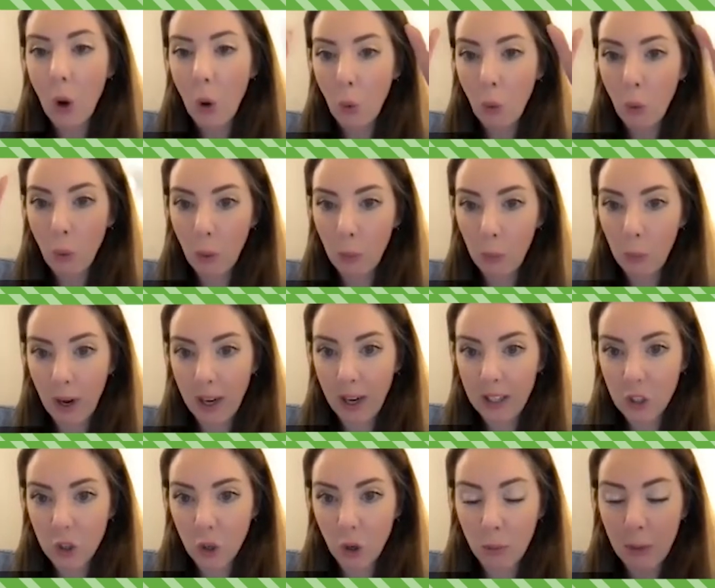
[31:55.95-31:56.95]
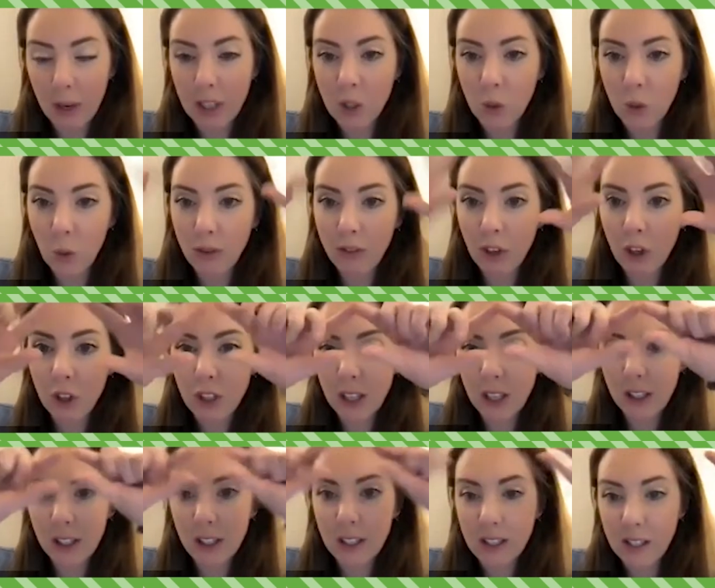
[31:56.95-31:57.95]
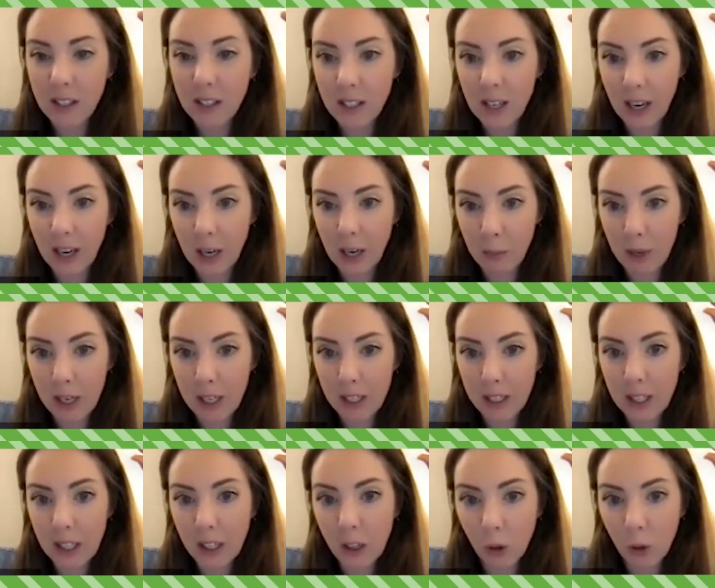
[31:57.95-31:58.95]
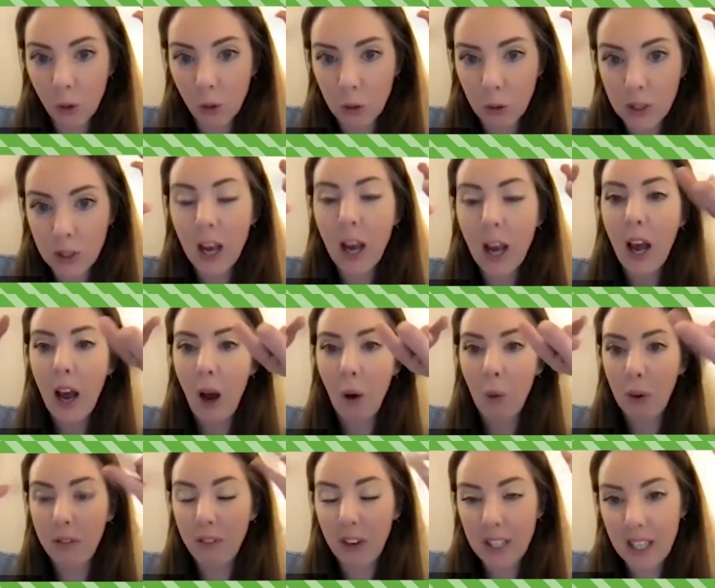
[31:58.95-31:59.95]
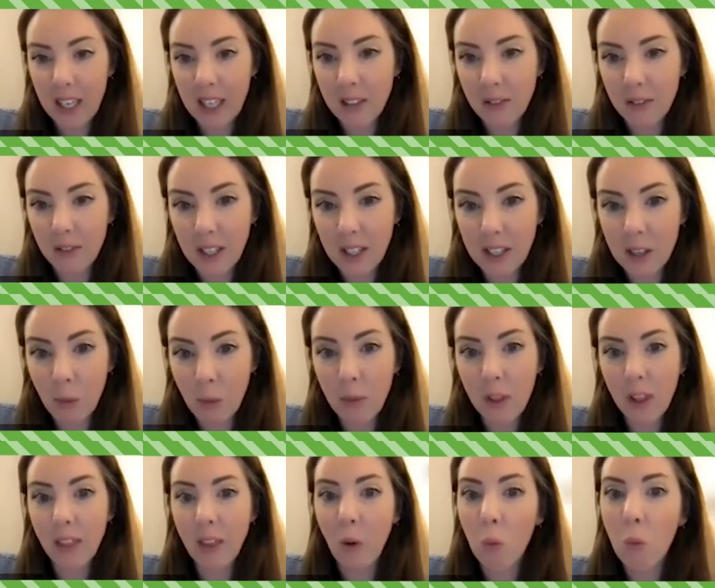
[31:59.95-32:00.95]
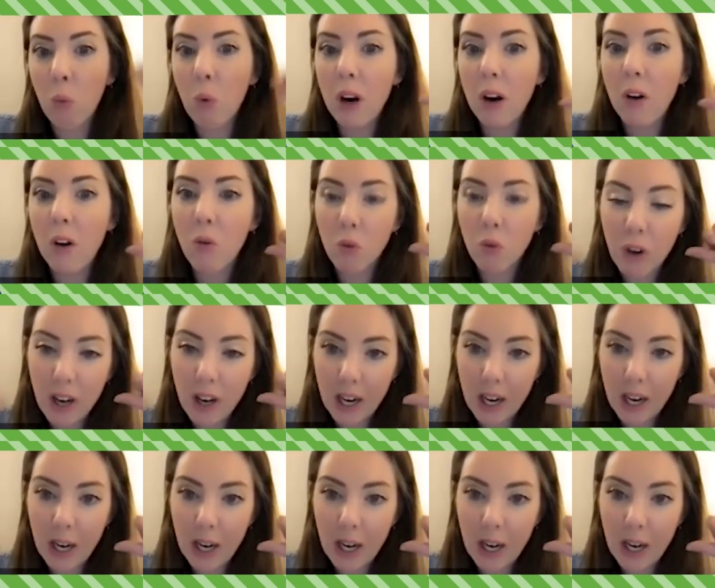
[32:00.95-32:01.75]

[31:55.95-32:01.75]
brainstorming. So we've looked at the sustainability goals and we've identified something that we're really